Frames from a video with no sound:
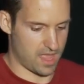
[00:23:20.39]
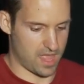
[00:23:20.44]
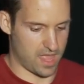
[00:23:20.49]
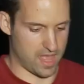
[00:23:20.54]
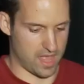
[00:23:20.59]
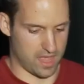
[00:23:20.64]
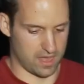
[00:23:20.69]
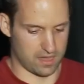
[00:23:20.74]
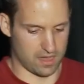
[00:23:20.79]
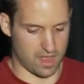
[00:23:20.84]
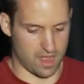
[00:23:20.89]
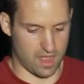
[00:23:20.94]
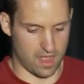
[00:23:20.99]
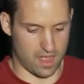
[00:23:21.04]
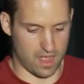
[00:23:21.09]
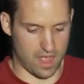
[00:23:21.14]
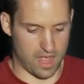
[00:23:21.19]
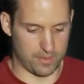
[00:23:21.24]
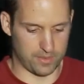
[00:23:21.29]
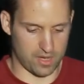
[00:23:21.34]
And
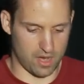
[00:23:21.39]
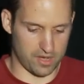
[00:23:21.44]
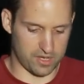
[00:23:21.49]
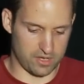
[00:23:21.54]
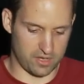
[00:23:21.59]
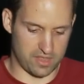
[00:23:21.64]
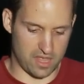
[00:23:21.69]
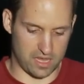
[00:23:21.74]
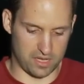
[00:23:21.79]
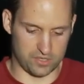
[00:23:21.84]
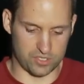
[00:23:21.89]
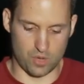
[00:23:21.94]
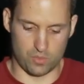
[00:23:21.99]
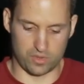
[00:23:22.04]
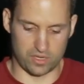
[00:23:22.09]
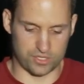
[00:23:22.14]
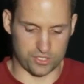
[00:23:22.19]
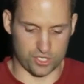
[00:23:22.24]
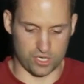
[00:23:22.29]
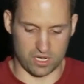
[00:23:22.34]
I would argue that you don't
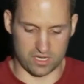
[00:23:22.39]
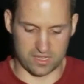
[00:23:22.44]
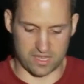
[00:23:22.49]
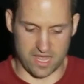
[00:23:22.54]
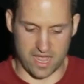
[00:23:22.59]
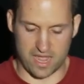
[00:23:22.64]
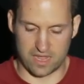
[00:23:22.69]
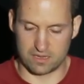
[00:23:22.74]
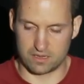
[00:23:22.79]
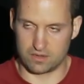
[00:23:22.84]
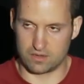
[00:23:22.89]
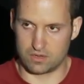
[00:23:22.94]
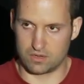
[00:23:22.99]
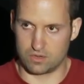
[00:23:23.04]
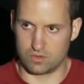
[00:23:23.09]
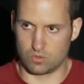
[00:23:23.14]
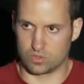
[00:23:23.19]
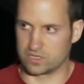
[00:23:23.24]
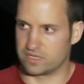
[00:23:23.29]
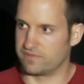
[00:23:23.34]
want to chart that,
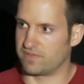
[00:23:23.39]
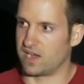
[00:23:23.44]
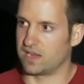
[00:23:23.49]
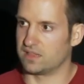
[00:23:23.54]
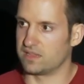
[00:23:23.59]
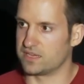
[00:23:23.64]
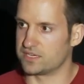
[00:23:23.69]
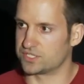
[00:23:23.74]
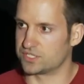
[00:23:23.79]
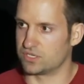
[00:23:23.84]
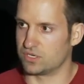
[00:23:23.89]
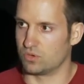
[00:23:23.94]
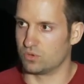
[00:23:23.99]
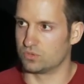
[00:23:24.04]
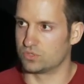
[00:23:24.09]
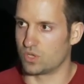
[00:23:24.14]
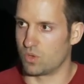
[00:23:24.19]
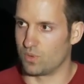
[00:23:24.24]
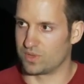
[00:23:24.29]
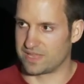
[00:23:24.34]
or at the very least,
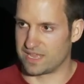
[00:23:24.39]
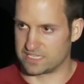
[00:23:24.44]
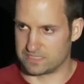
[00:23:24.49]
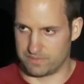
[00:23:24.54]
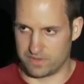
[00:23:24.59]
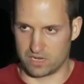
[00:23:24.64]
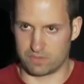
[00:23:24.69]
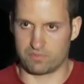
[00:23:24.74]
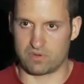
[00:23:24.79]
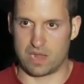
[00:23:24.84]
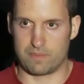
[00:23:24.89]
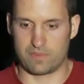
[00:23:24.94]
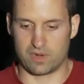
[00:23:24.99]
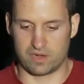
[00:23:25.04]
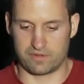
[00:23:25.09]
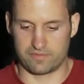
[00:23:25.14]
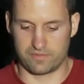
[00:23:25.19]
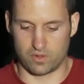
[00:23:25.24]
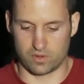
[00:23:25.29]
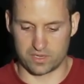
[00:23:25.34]
you don't want that to be your
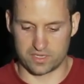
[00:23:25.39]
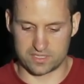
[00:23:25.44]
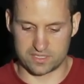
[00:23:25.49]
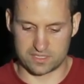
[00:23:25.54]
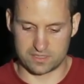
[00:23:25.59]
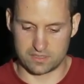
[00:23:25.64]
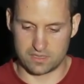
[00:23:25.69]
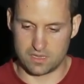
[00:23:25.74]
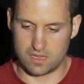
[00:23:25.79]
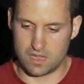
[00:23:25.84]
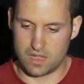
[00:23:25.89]
primary focus.